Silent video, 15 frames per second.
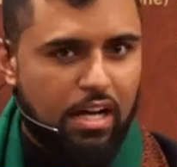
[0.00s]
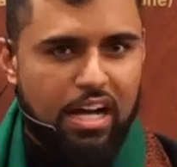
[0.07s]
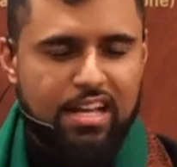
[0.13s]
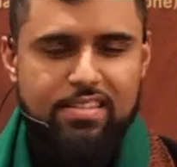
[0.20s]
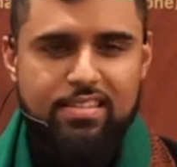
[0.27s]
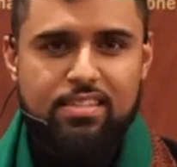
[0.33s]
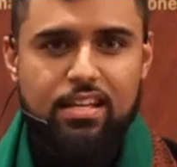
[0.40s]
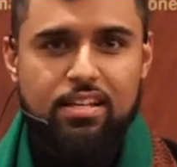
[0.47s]

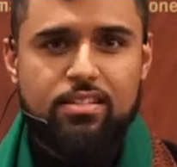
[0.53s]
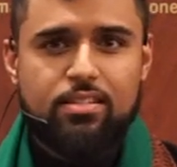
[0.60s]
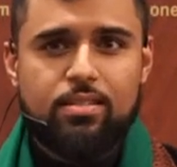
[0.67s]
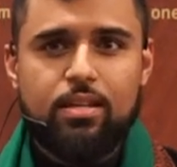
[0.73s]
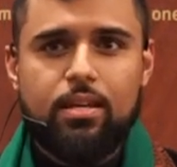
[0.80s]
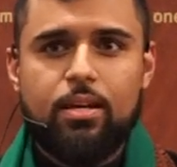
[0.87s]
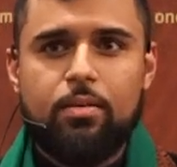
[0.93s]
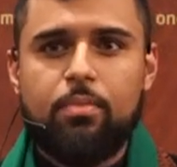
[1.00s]
I said
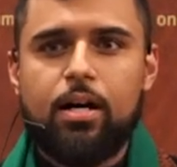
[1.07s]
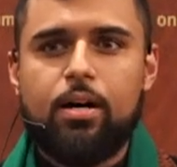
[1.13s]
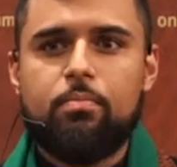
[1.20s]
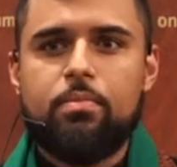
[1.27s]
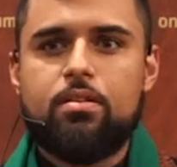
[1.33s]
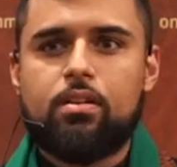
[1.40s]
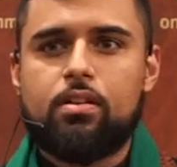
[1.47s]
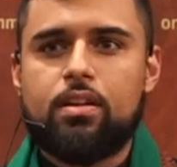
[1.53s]
to
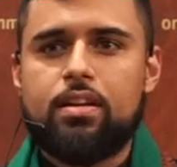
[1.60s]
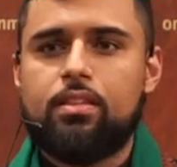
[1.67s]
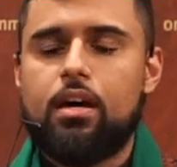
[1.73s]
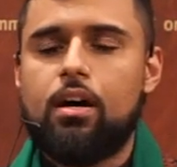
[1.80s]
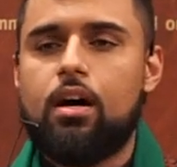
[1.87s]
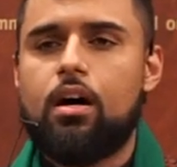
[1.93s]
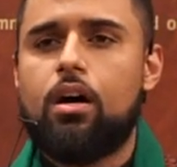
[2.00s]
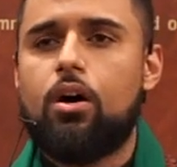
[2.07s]
Imam
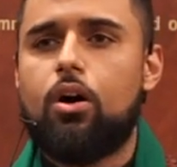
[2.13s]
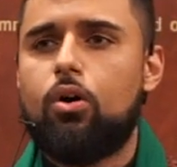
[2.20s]
al-Rida,